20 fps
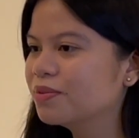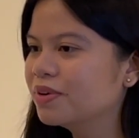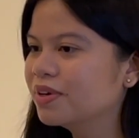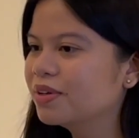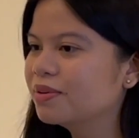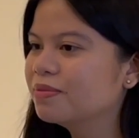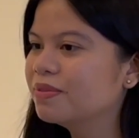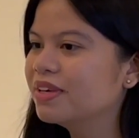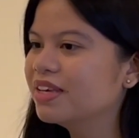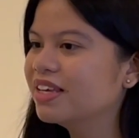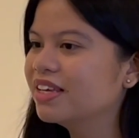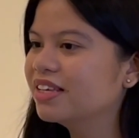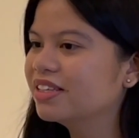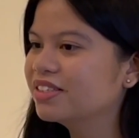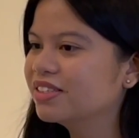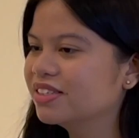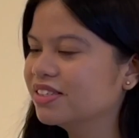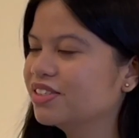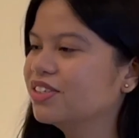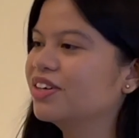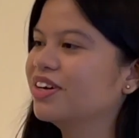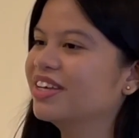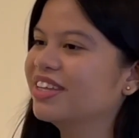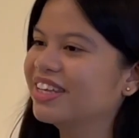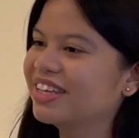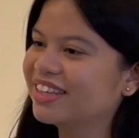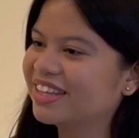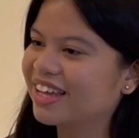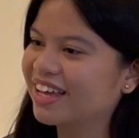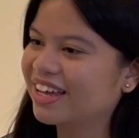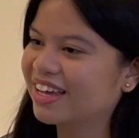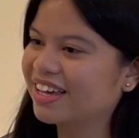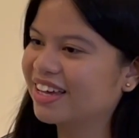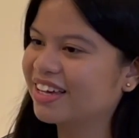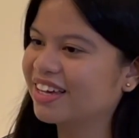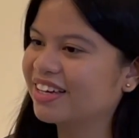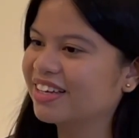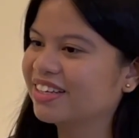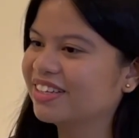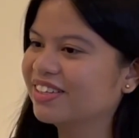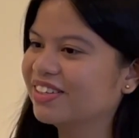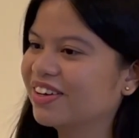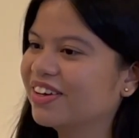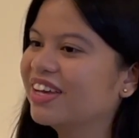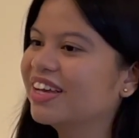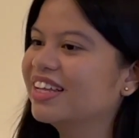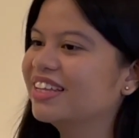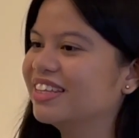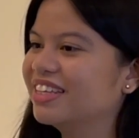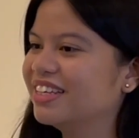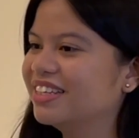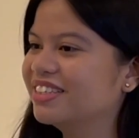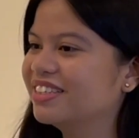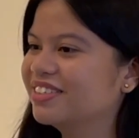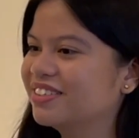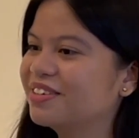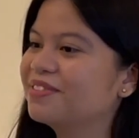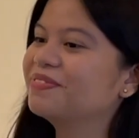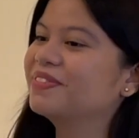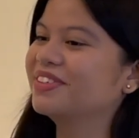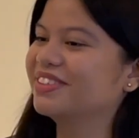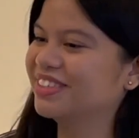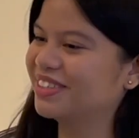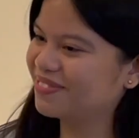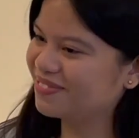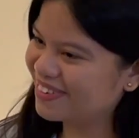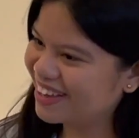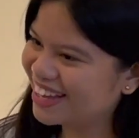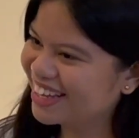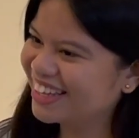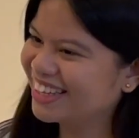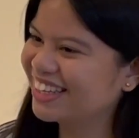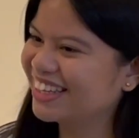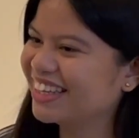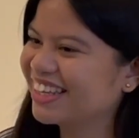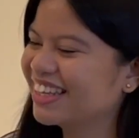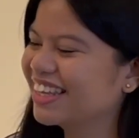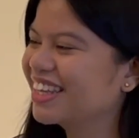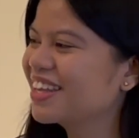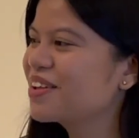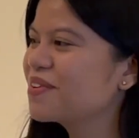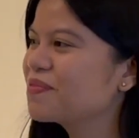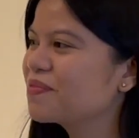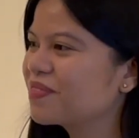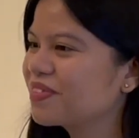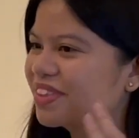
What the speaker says: will be joining the loyalty trip to Japan.